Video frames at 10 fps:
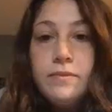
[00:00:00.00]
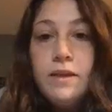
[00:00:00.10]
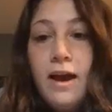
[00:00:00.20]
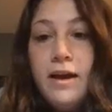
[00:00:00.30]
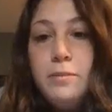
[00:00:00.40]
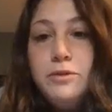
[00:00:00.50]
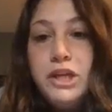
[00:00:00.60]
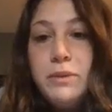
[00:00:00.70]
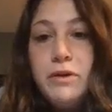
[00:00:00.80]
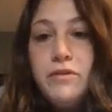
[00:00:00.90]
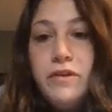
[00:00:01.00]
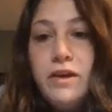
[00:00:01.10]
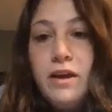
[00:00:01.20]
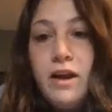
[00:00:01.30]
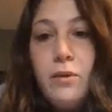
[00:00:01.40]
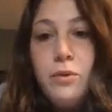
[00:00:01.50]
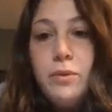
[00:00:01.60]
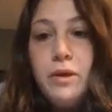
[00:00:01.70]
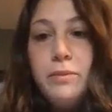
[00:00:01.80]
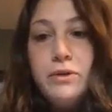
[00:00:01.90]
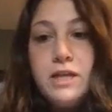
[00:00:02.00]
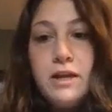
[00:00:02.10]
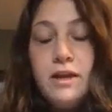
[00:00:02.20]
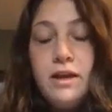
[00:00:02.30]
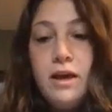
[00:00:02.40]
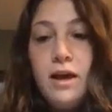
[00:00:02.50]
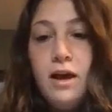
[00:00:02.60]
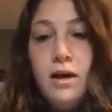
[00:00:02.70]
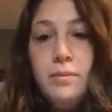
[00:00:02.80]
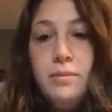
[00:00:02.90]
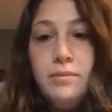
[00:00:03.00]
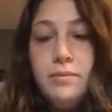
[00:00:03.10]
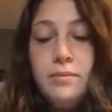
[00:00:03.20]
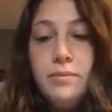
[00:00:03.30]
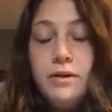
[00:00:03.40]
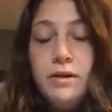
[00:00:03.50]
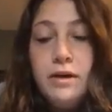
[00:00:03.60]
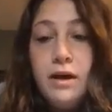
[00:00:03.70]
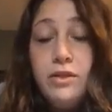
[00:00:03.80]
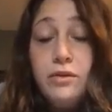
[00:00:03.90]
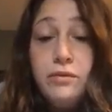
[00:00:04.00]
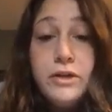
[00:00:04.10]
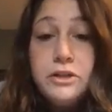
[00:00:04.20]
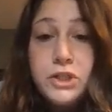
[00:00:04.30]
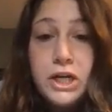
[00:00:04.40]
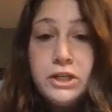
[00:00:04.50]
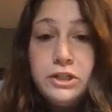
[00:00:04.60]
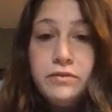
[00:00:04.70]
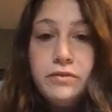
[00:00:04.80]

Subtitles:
Hi, I'm Gia Murphy, and I will be presenting the reading strategy of